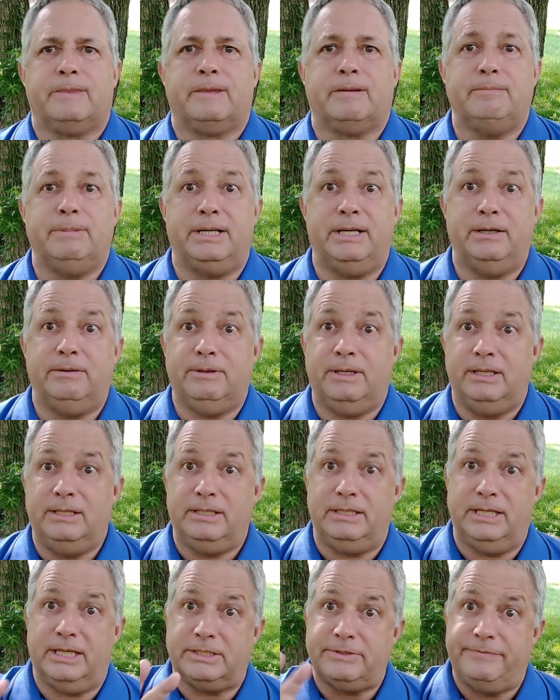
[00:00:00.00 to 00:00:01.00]
But anyway, the
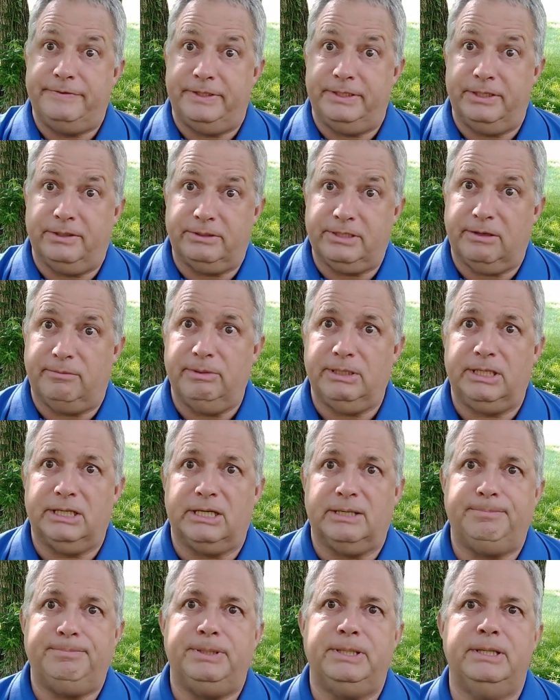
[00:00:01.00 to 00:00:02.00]
next video coming
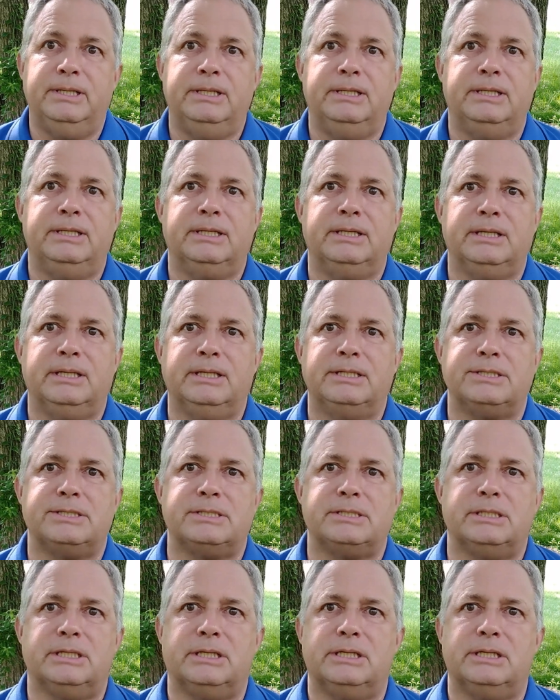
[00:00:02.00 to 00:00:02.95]
up is